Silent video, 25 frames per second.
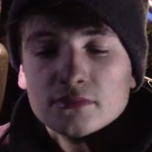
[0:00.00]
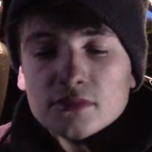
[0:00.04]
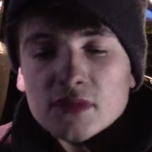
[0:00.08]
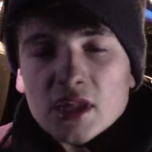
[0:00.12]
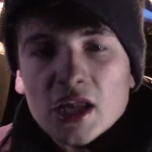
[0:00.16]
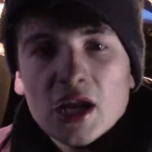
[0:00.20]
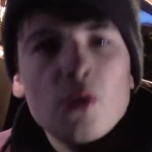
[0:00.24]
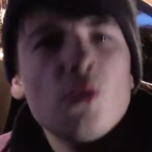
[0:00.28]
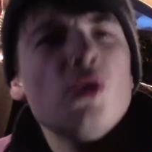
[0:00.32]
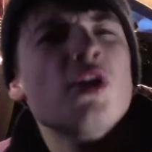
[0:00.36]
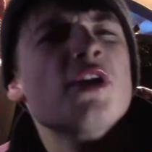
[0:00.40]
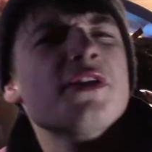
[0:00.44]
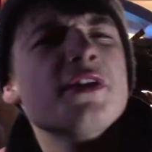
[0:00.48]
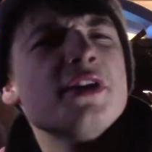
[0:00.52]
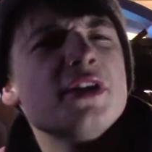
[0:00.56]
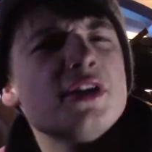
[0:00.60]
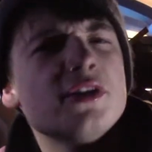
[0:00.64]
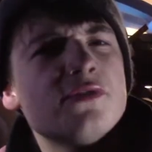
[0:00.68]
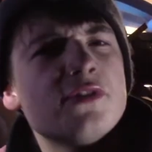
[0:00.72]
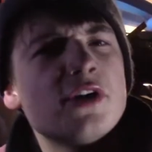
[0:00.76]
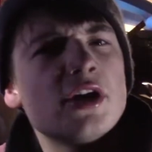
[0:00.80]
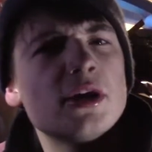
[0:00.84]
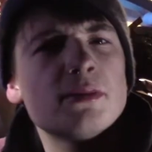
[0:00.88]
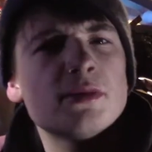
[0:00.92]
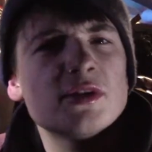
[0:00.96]
I want to thank you
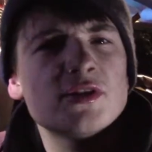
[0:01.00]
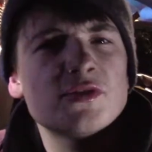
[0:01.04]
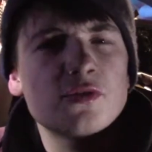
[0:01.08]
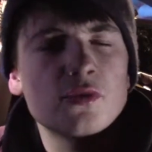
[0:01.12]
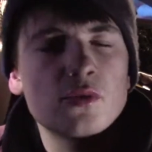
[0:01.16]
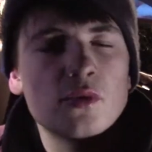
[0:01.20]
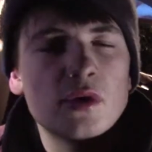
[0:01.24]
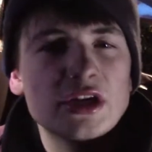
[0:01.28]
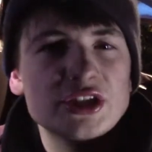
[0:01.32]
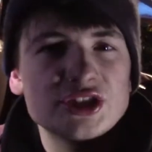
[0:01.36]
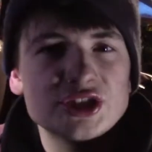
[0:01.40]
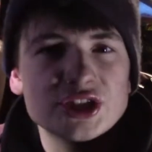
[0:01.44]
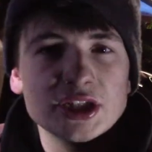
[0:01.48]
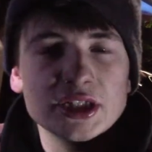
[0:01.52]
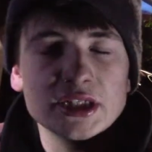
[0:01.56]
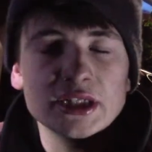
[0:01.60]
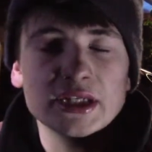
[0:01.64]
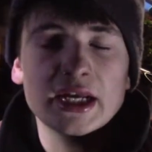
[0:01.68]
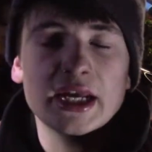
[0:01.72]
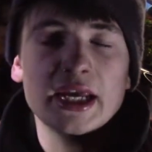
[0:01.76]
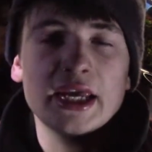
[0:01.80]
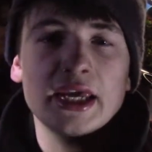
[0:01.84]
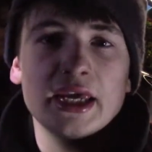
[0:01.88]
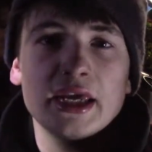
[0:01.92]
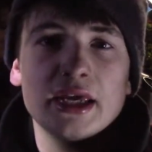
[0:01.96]
very much for watching,
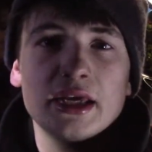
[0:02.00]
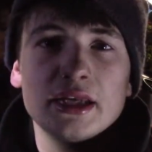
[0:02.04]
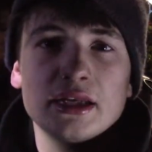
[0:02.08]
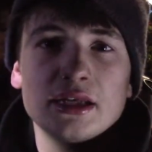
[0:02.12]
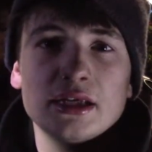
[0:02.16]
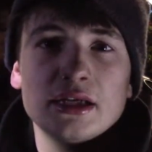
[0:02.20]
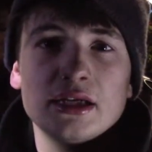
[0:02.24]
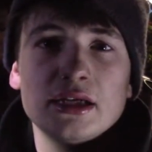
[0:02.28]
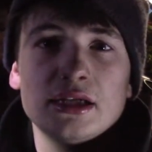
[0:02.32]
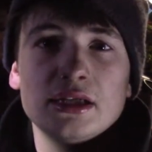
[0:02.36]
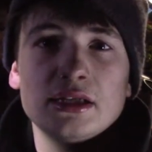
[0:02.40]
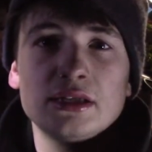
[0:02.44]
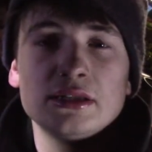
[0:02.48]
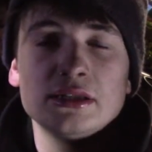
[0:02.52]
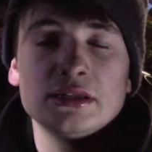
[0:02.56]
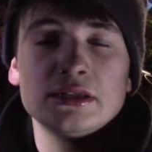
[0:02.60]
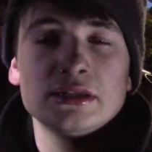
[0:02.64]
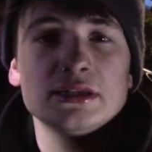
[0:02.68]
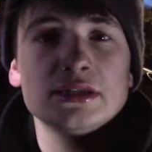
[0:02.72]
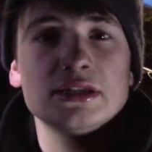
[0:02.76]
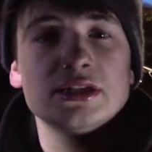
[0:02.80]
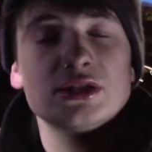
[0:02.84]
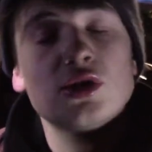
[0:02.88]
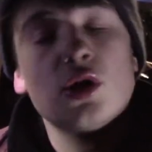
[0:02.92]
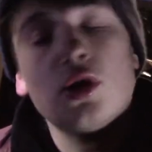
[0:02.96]
and uh,
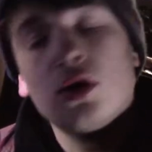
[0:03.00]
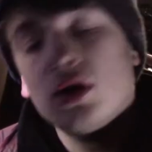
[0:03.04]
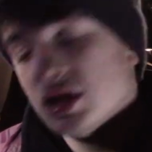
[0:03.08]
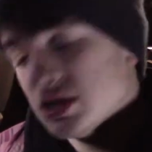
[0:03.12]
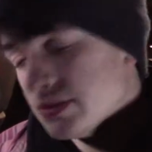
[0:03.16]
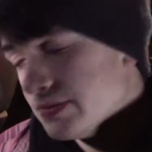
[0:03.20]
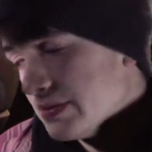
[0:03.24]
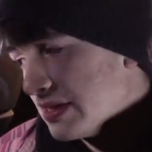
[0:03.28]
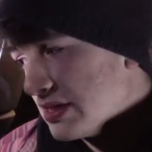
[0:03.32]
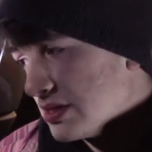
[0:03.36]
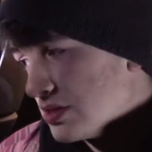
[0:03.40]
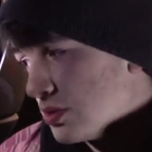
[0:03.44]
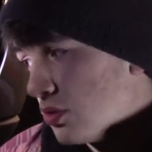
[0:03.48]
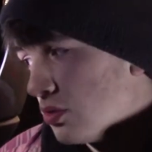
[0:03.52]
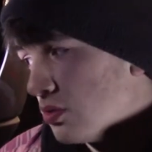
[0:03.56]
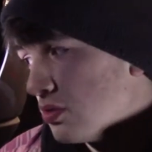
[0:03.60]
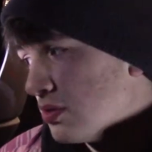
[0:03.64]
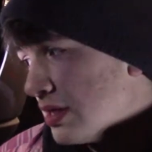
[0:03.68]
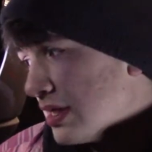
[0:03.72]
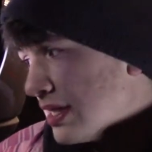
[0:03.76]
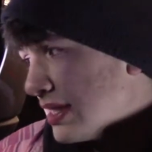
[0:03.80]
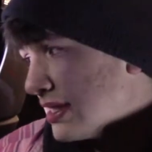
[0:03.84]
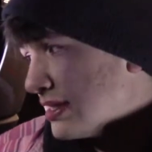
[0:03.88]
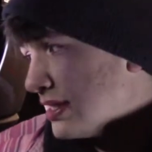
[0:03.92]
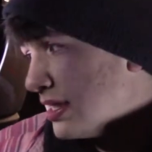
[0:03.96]
this car is being totaled,
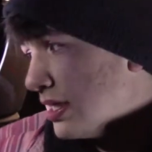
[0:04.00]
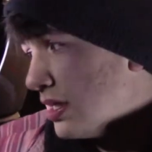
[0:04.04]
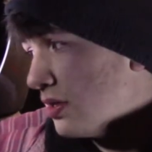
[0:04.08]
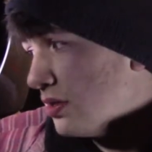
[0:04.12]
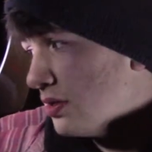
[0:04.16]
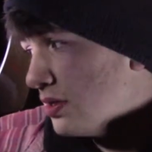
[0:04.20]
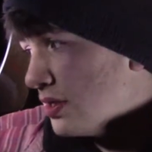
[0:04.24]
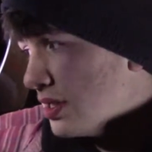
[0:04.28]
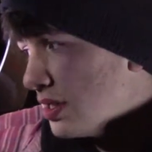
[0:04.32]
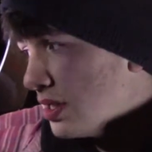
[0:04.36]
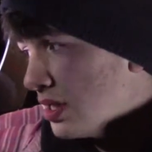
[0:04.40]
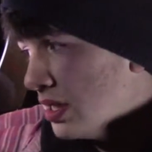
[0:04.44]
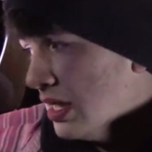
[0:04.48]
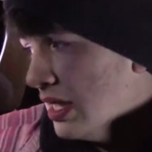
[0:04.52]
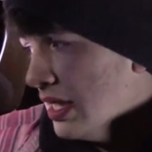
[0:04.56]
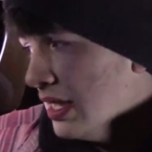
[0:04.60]
like I said earlier.